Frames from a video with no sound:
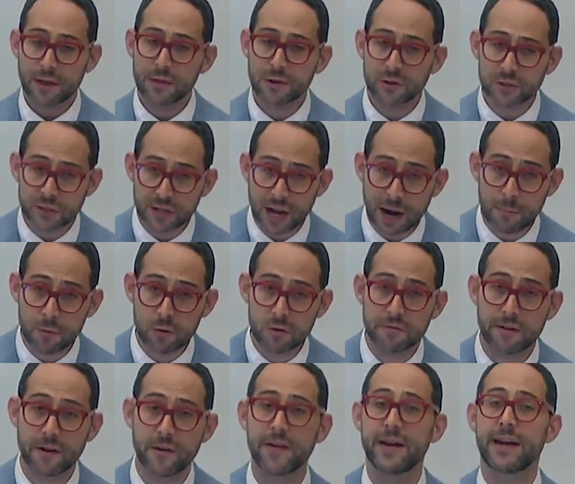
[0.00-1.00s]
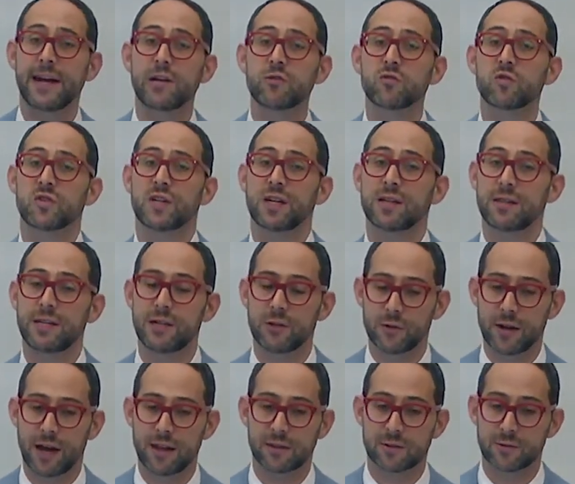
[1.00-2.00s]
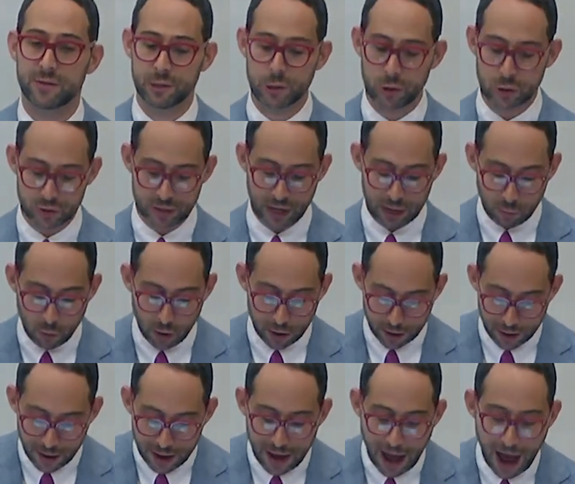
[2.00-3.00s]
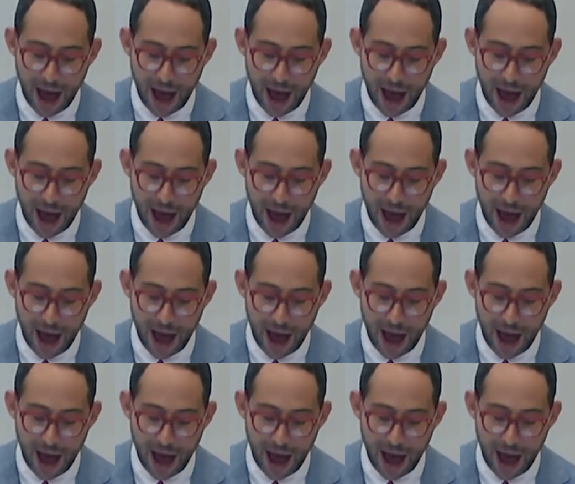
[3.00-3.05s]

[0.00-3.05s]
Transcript: There's a number of very interesting legal and ethical issues that I want to